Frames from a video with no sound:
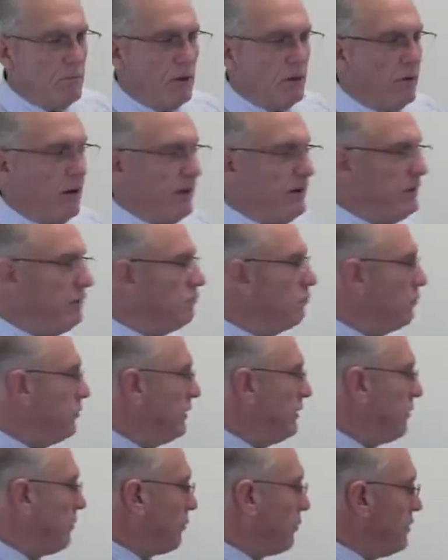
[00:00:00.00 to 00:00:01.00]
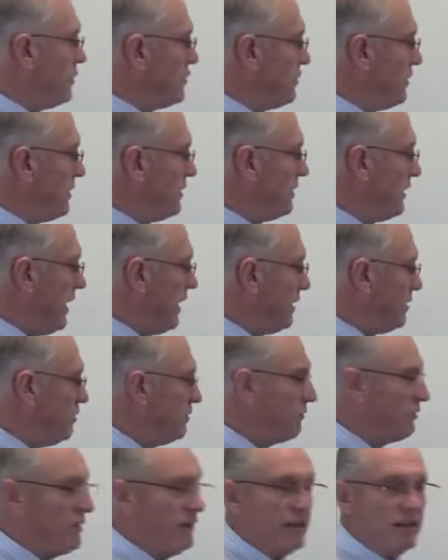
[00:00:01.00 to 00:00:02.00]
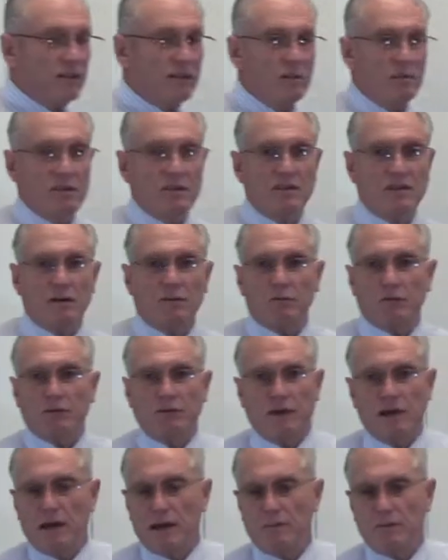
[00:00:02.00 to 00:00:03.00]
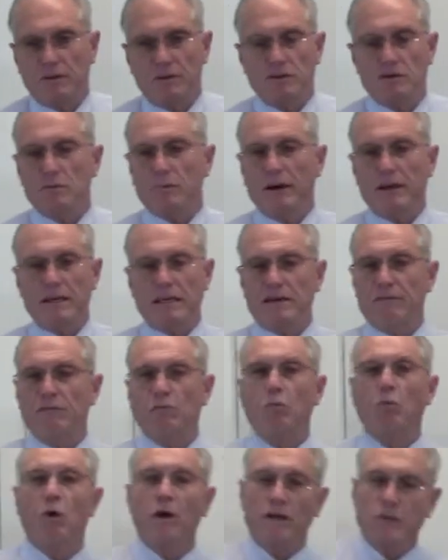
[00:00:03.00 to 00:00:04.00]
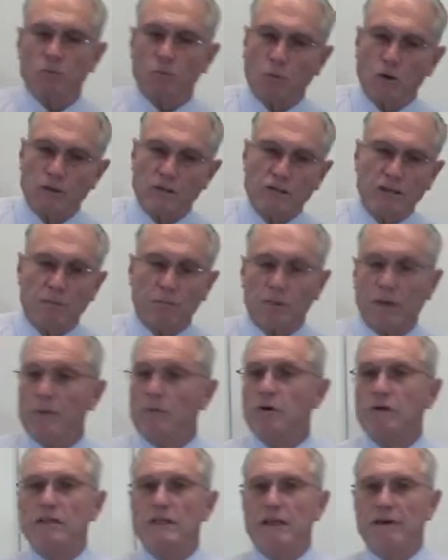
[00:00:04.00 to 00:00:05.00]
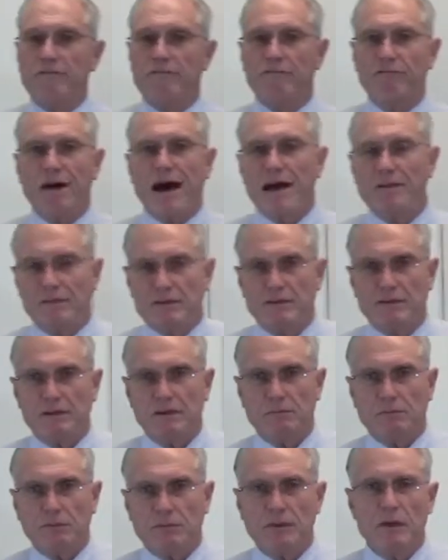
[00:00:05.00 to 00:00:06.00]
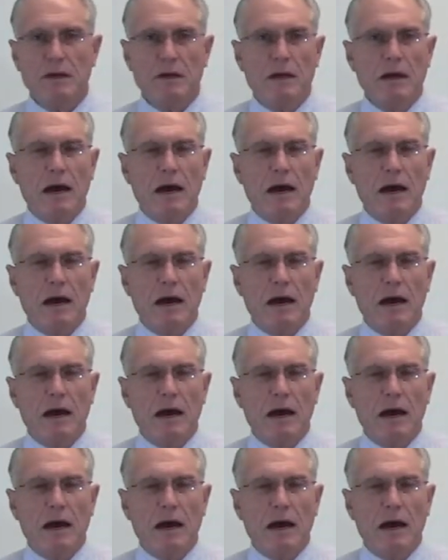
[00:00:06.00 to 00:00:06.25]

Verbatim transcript: You know, I didn't really appreciate that, and you've said it to me several times, and you might give one more example. I wouldn't give five examples.